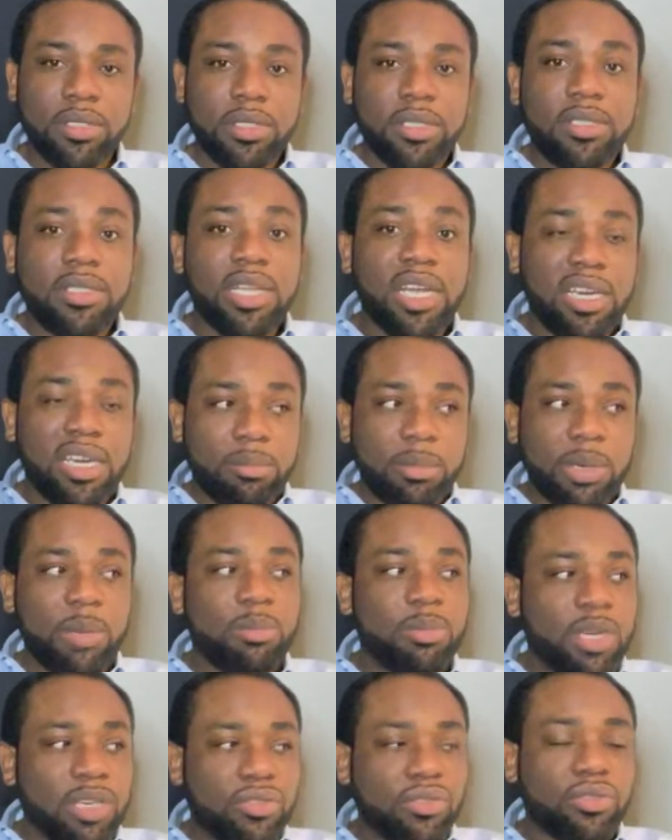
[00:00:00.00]
Now
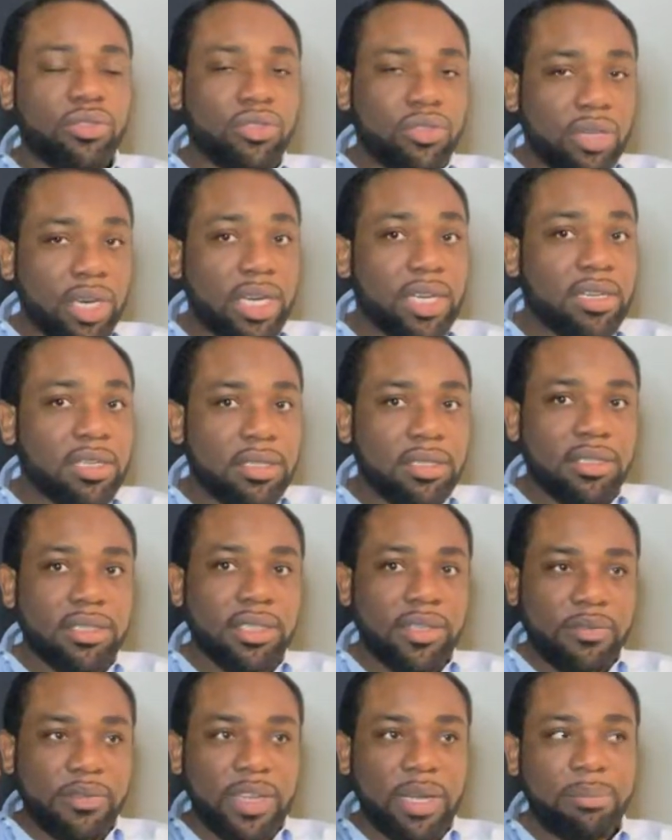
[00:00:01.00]
remember, as you trade,
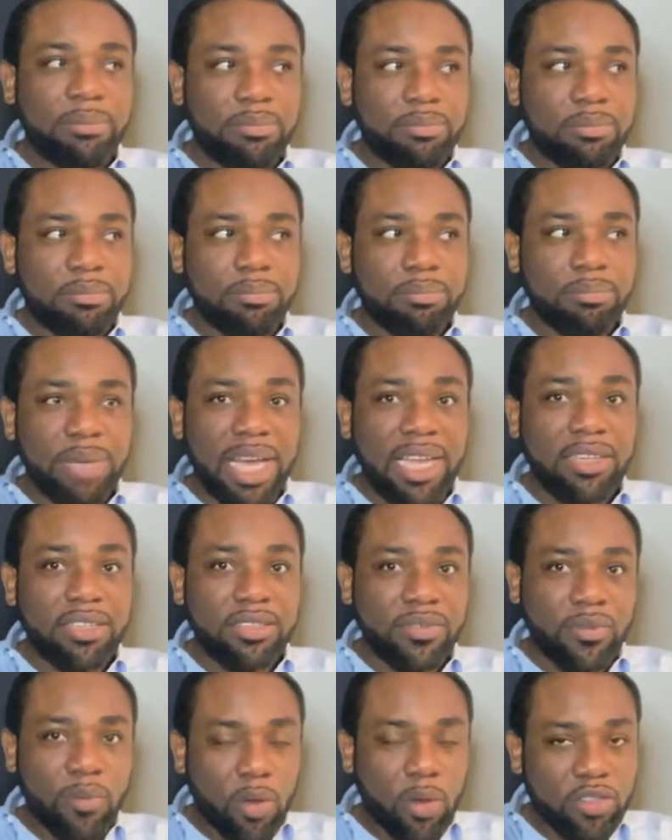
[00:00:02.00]
if that balance
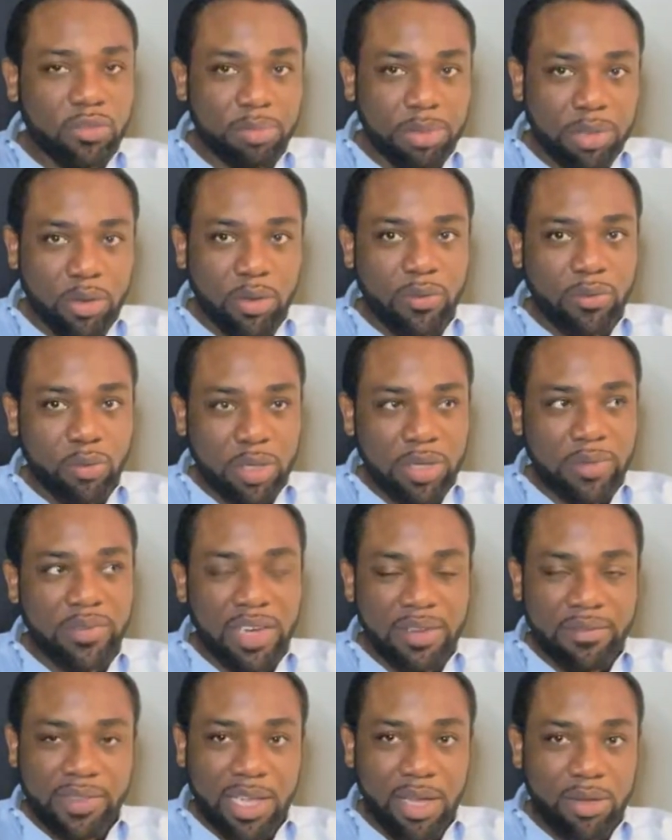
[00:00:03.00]
falls below
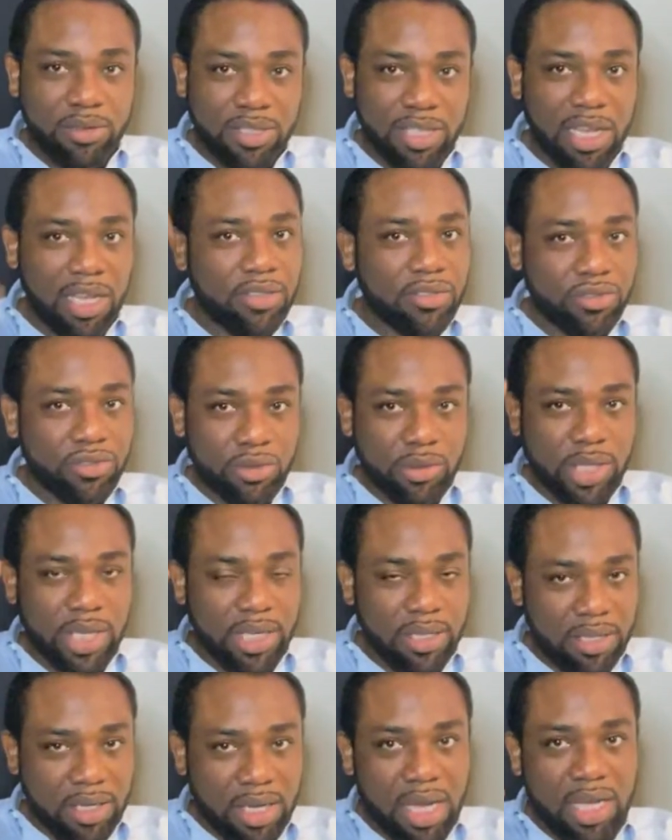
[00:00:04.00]
$25,000, you
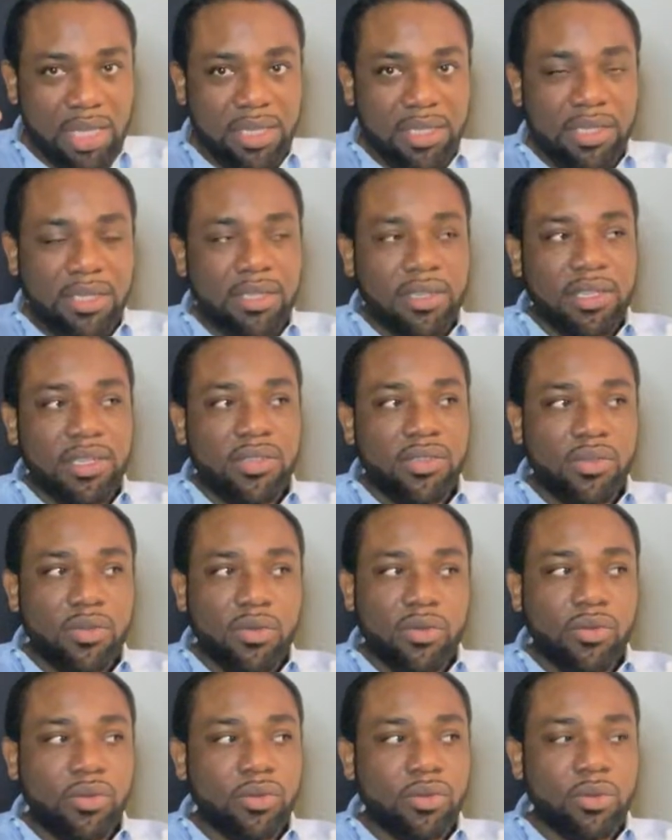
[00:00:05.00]
cannot.
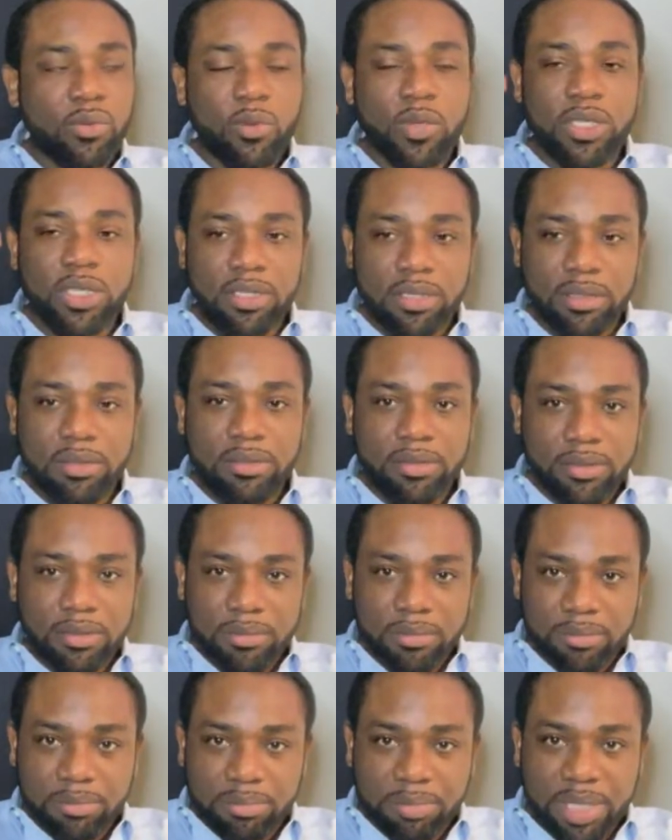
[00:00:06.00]
So you want to
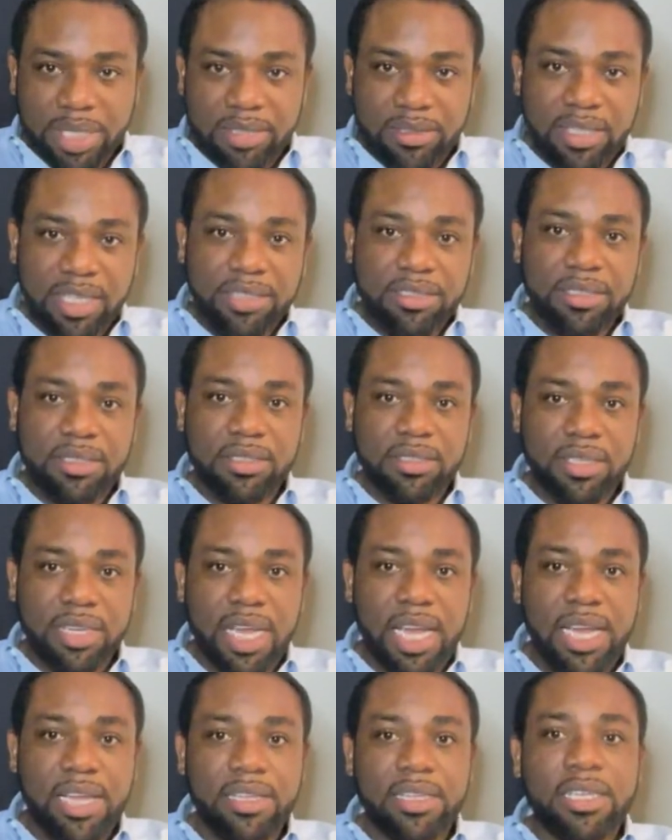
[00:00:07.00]
pay attention to
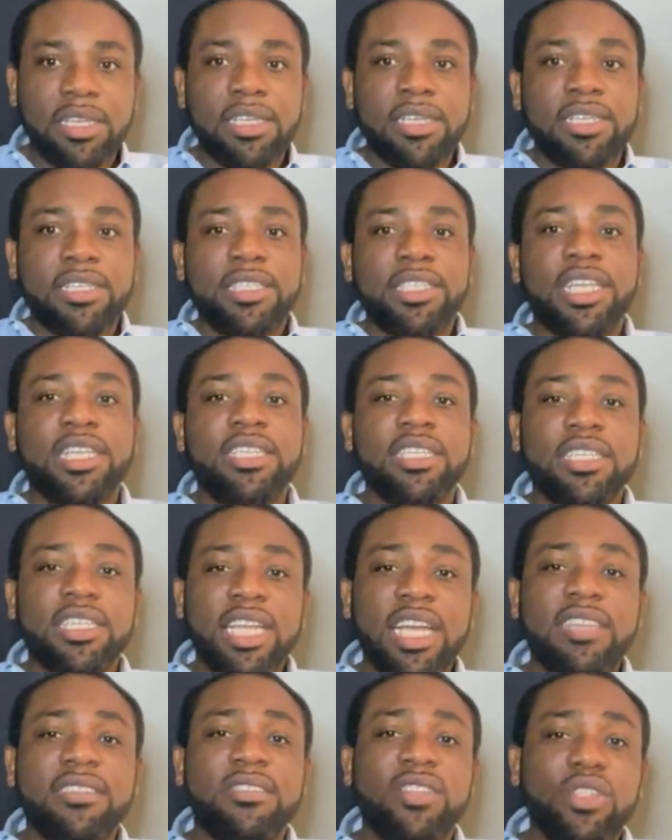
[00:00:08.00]
that. Then the
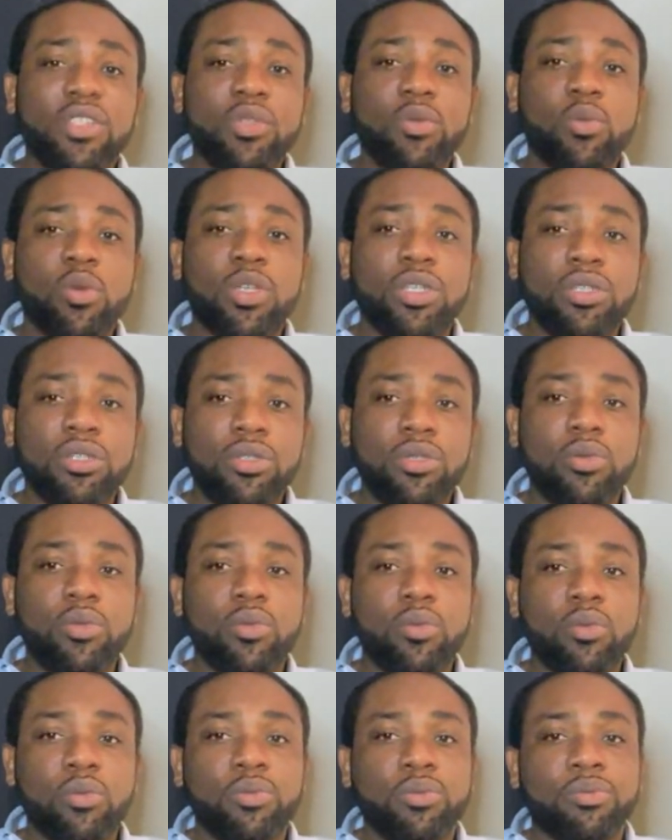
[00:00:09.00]
next thing you want to
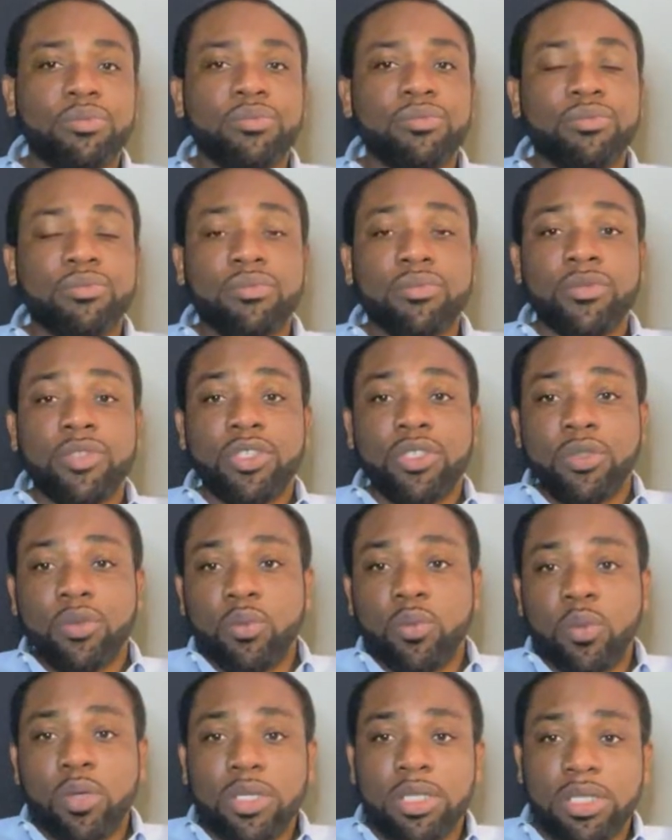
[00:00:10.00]
do, you
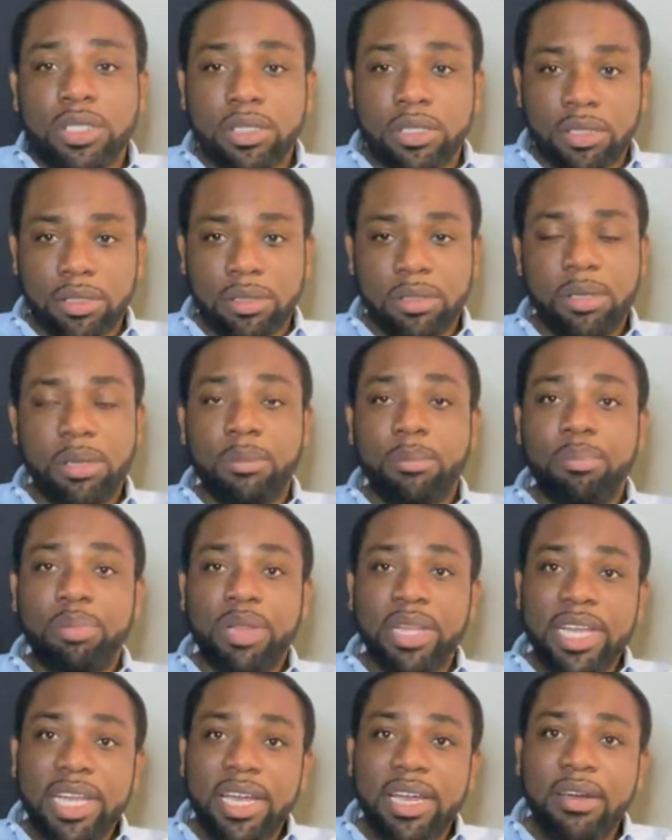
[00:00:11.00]
want to
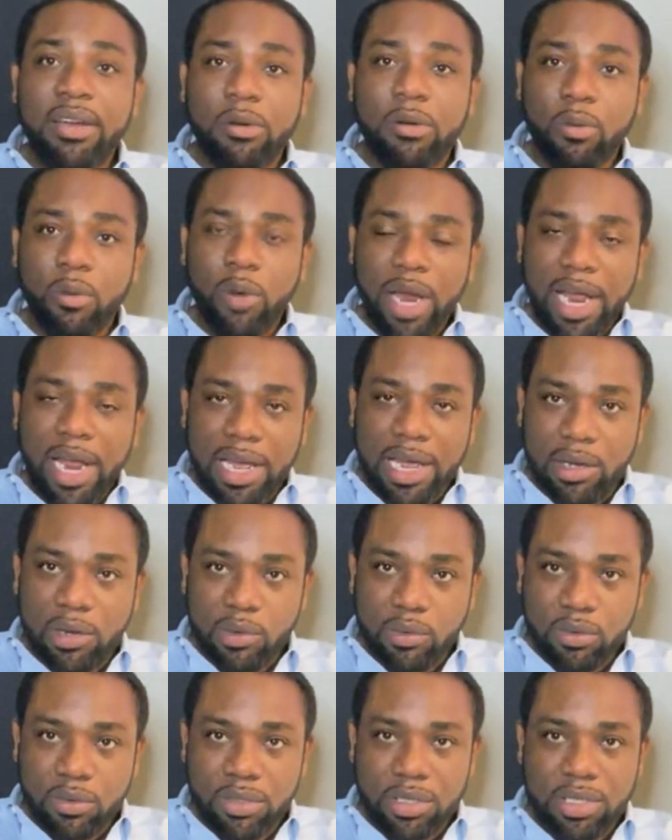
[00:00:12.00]
play
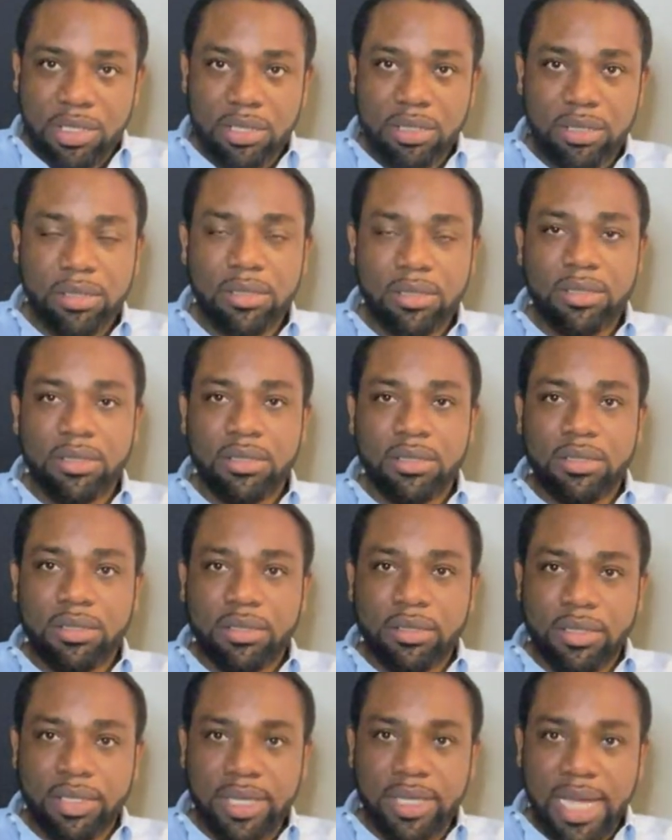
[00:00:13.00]
around
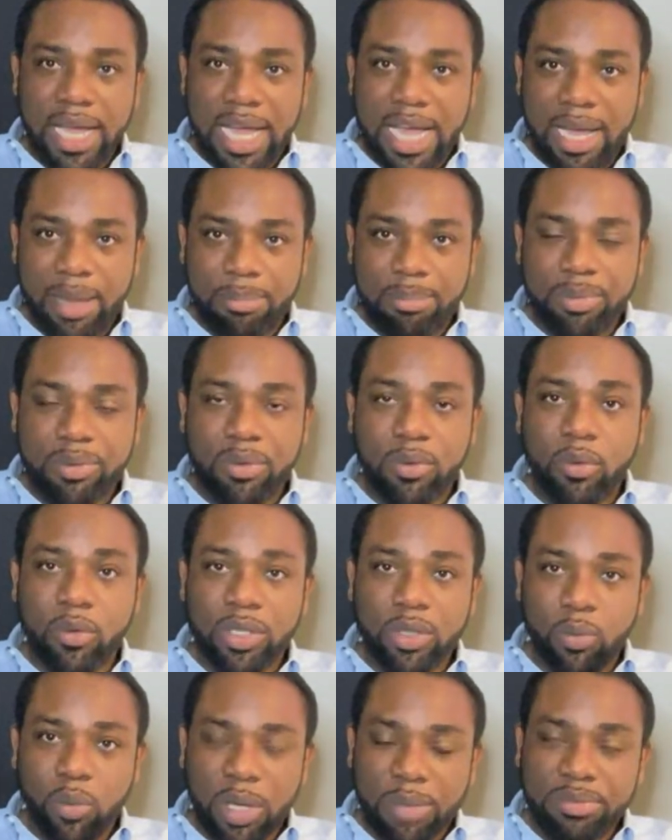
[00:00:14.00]
the app or
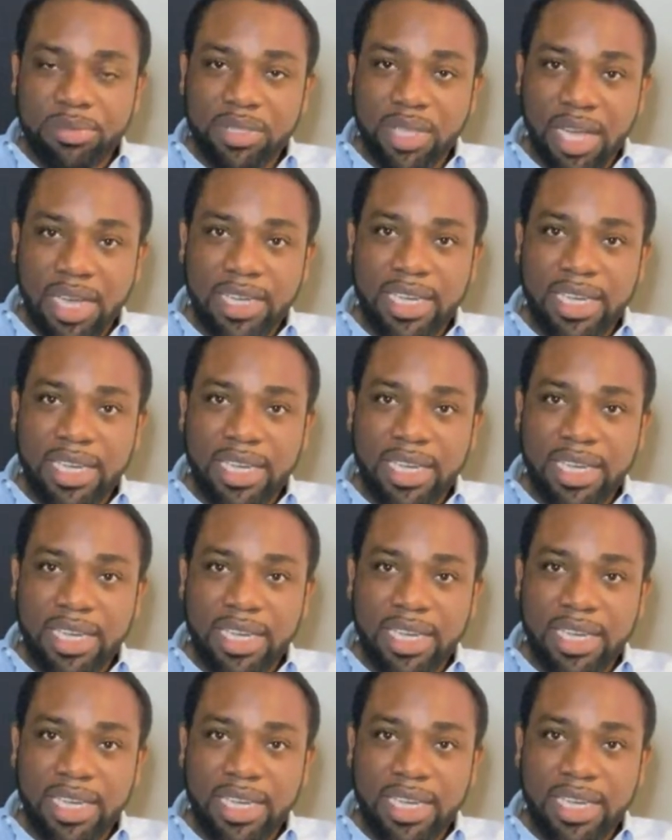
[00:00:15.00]
the website